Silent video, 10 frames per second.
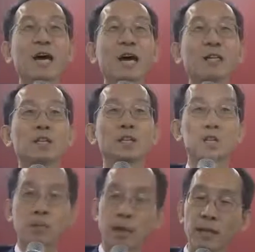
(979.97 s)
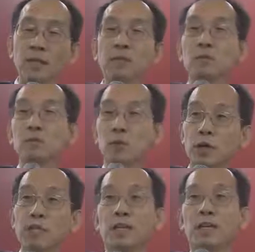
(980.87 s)
and the Japanese
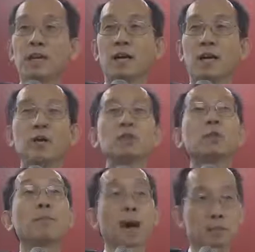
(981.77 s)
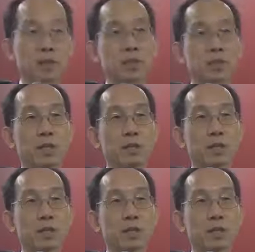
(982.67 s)
version also published.